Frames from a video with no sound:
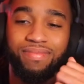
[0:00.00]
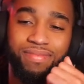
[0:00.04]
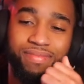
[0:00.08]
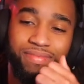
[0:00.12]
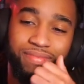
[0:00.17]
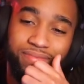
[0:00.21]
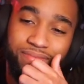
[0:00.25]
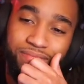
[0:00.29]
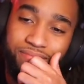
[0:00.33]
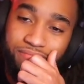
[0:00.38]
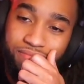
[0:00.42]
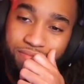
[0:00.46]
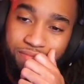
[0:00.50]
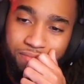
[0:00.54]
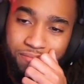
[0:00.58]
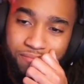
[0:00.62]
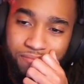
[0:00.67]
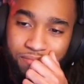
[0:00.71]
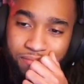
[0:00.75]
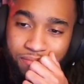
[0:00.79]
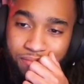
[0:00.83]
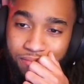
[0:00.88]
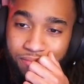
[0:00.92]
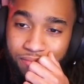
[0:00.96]

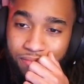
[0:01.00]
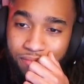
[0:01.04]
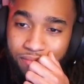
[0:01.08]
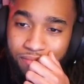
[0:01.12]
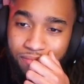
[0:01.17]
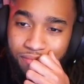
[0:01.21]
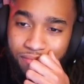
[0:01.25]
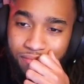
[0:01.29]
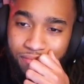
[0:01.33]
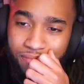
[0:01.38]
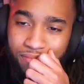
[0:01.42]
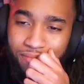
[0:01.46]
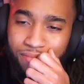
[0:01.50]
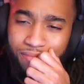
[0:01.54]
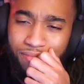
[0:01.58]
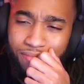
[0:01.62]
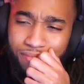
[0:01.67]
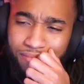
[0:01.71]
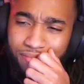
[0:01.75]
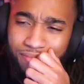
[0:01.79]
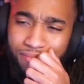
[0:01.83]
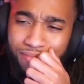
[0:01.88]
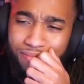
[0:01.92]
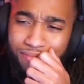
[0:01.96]

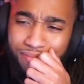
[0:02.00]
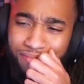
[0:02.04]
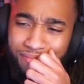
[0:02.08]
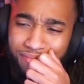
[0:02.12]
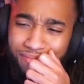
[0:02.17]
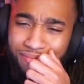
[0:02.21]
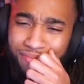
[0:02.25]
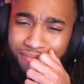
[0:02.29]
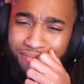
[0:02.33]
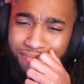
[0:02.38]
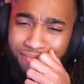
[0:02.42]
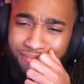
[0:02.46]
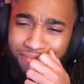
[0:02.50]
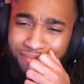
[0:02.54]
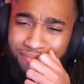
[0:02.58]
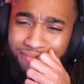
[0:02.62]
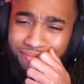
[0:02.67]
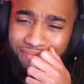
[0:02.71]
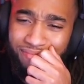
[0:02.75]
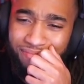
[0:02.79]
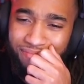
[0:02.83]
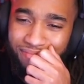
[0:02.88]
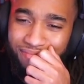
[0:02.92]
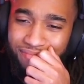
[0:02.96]

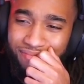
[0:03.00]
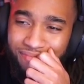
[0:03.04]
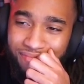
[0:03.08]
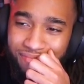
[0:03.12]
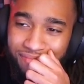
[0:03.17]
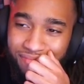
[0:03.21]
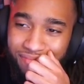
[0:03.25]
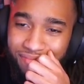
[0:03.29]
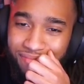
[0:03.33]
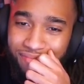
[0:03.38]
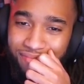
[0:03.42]
No one is speaking in this clip.